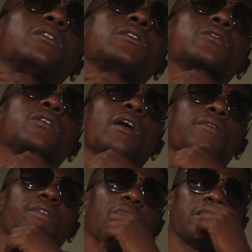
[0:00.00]
don't know how
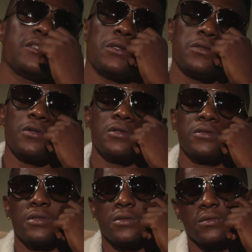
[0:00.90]
fast it's gonna grow.
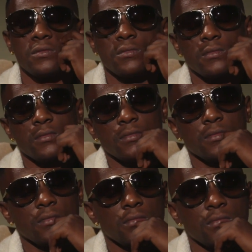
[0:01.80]
So
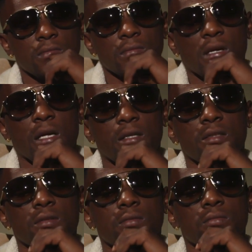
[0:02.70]

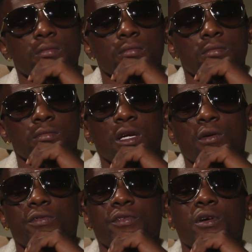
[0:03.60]
they
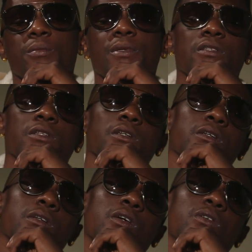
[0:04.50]
referred me
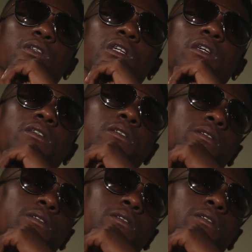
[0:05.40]
to go to Texas.